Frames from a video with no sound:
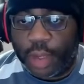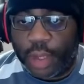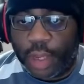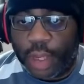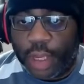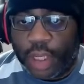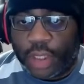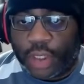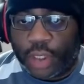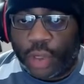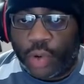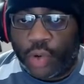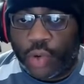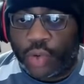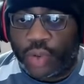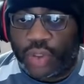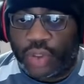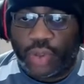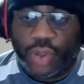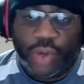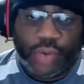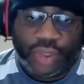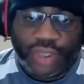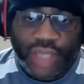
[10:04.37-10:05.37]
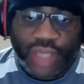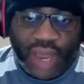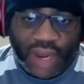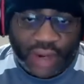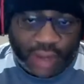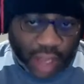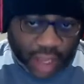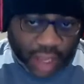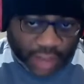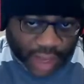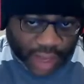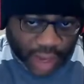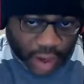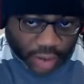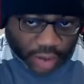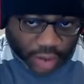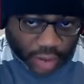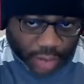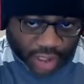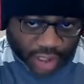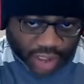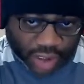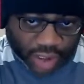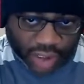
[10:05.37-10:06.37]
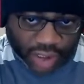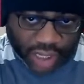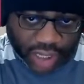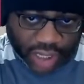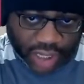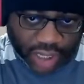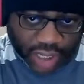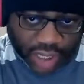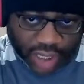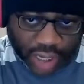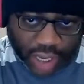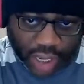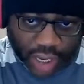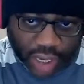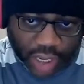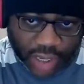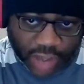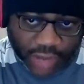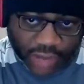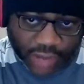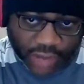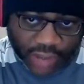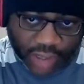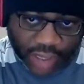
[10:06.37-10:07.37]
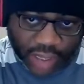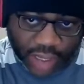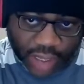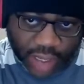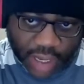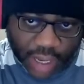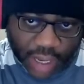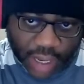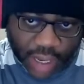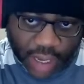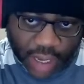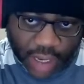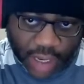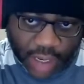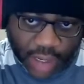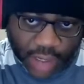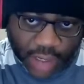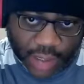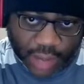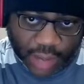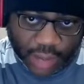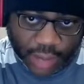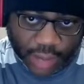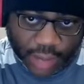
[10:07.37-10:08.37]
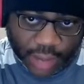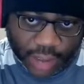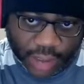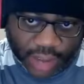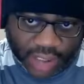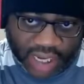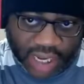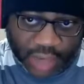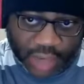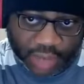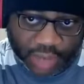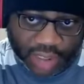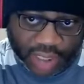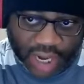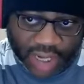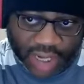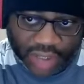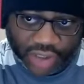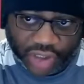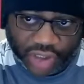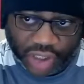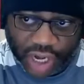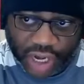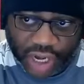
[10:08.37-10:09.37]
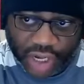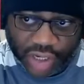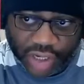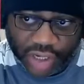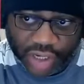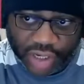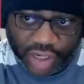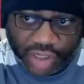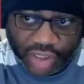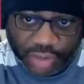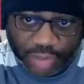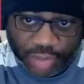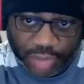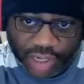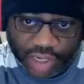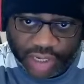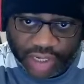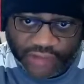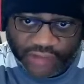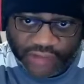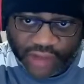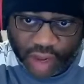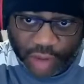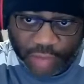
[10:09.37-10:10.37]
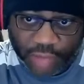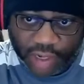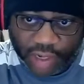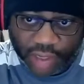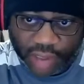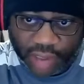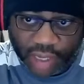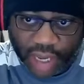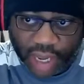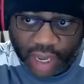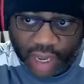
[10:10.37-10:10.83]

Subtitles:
So there was that. They also mentioned that the team size changed mid-development.